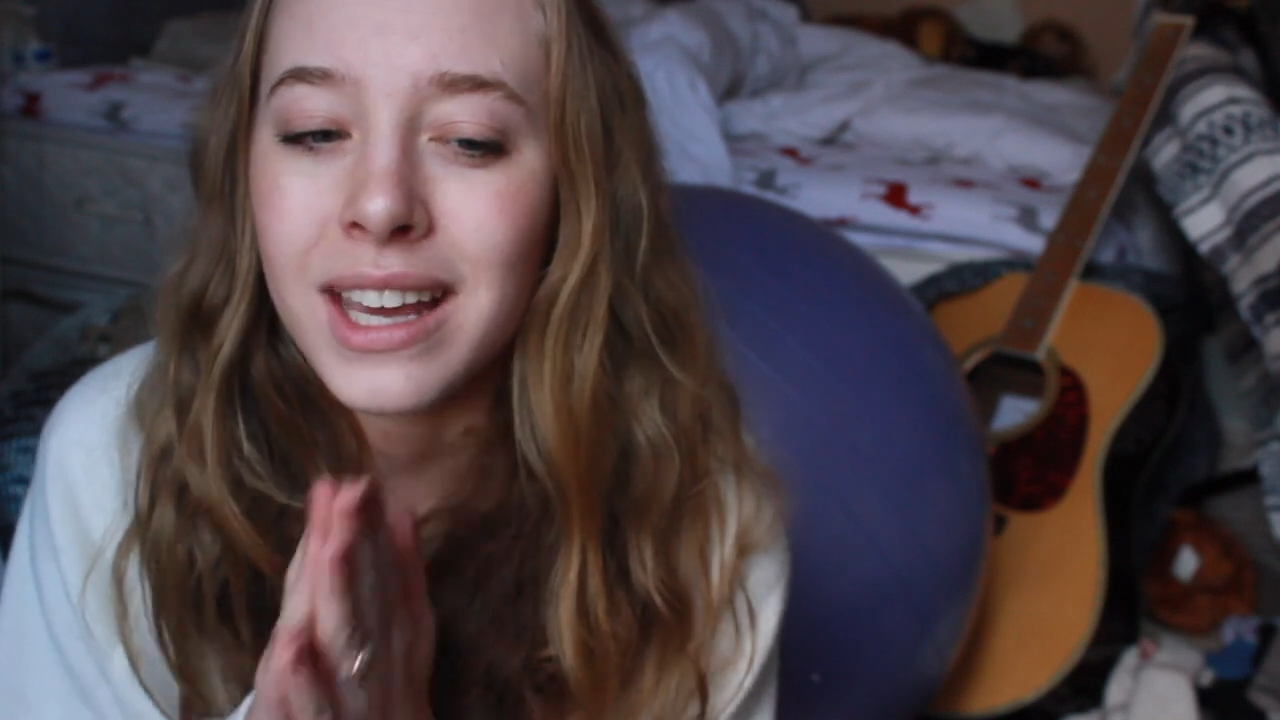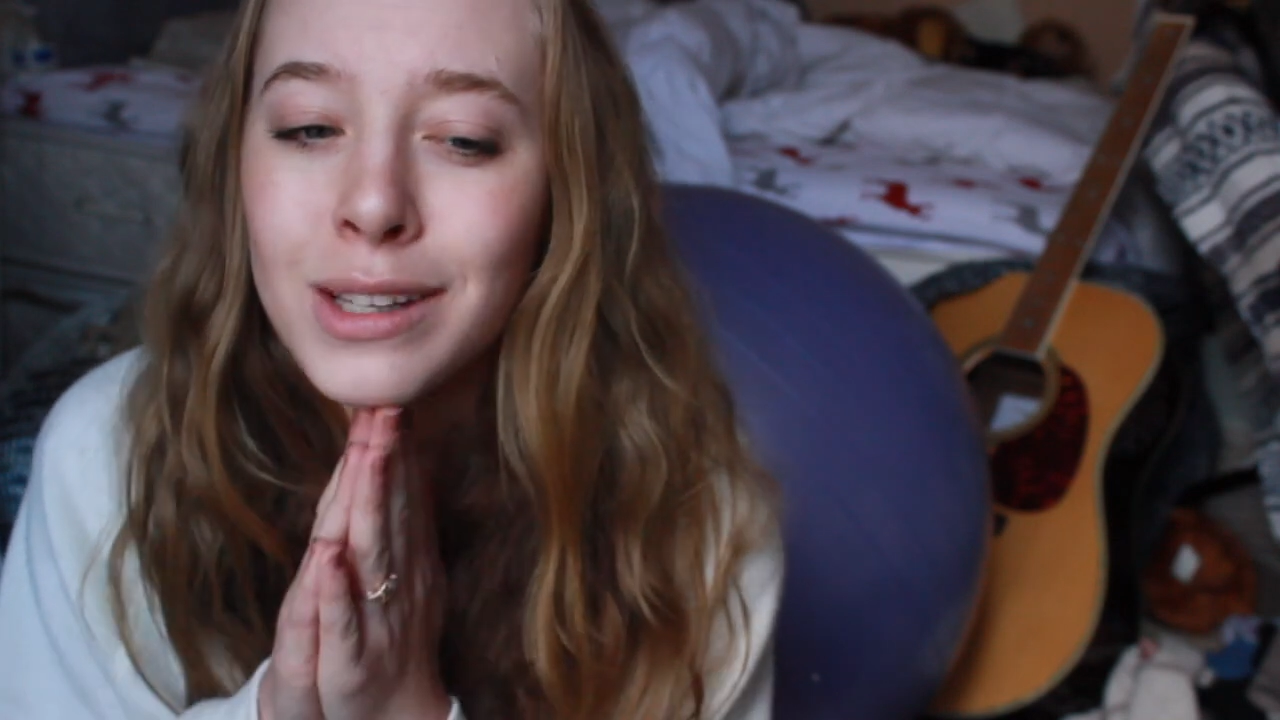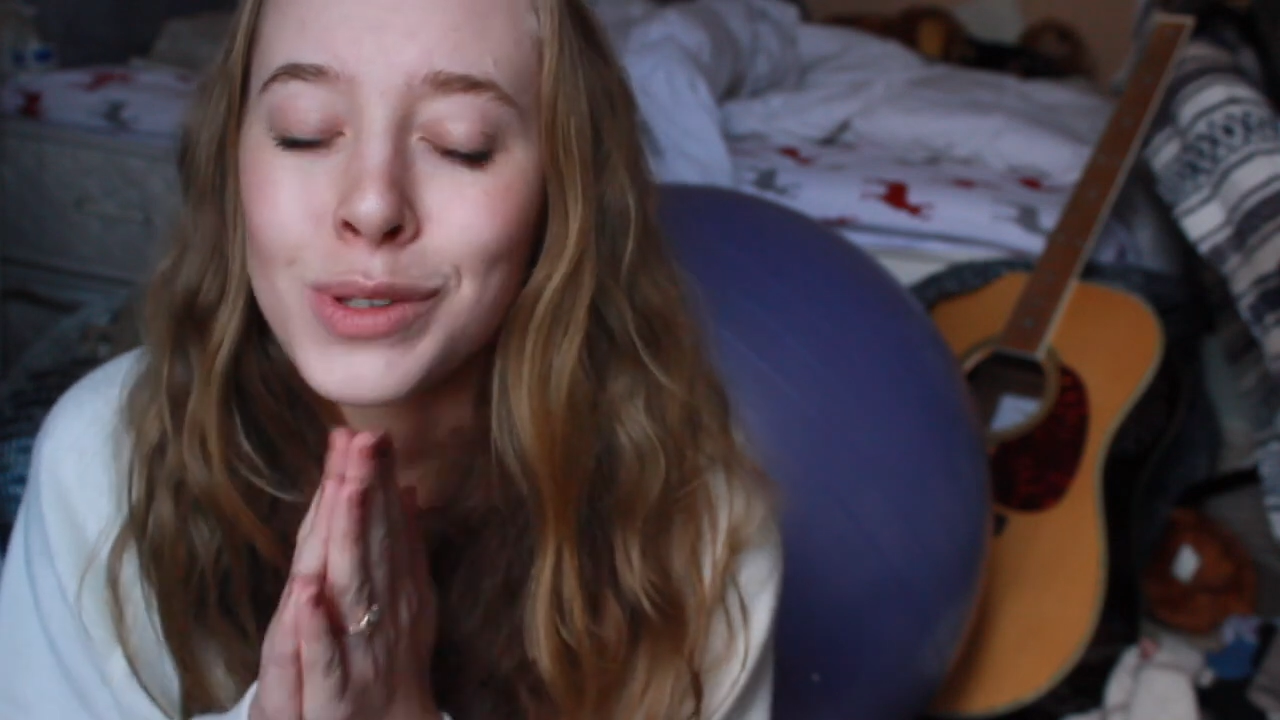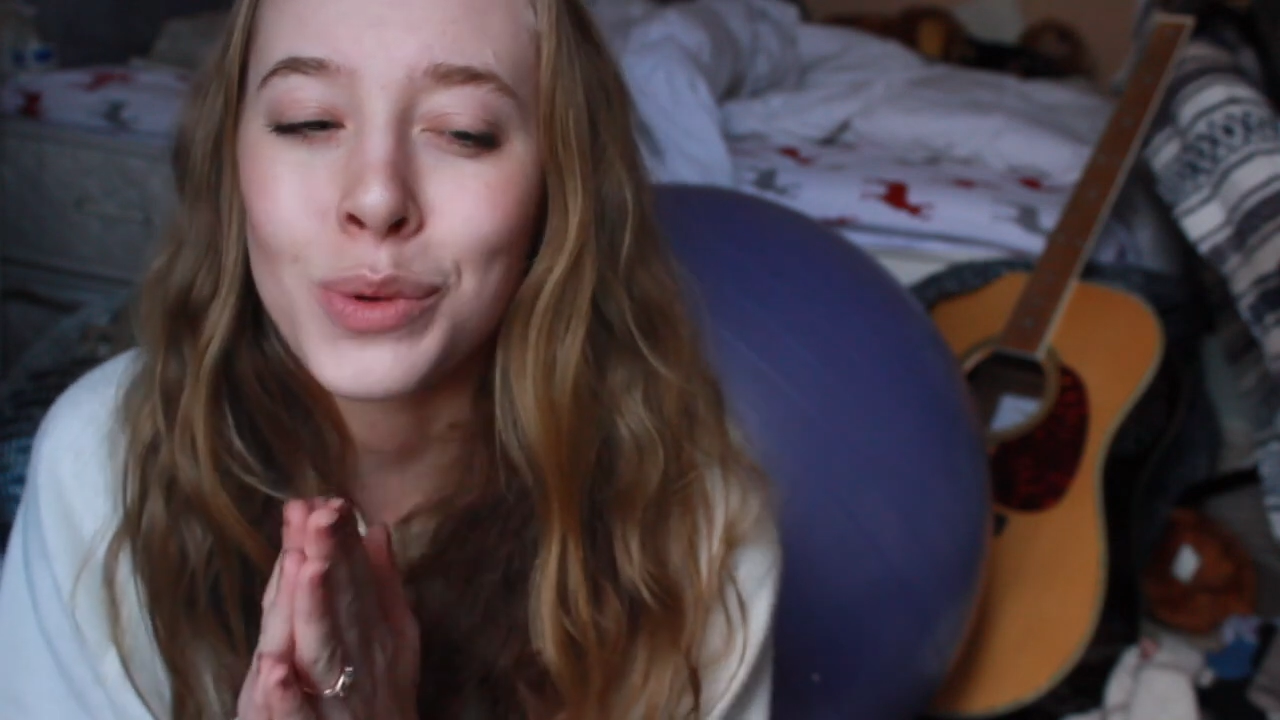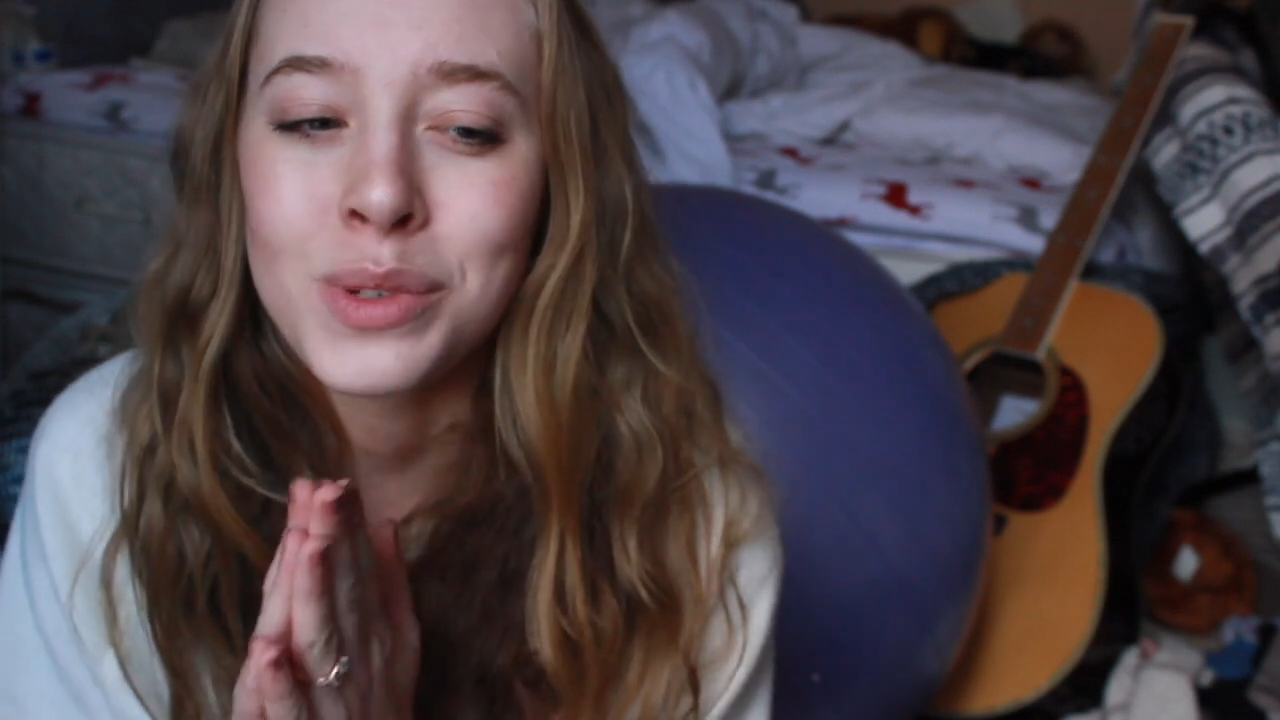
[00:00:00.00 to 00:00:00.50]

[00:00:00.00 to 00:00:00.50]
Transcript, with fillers: I get so